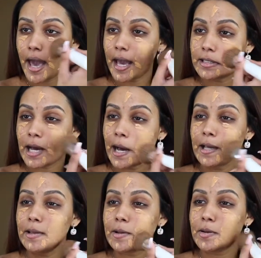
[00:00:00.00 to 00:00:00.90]
And I
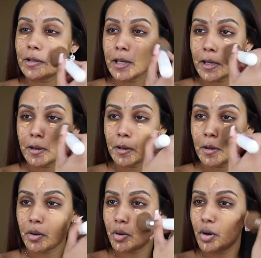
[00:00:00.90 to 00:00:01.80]
literally
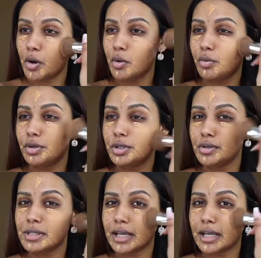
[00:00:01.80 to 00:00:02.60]
will use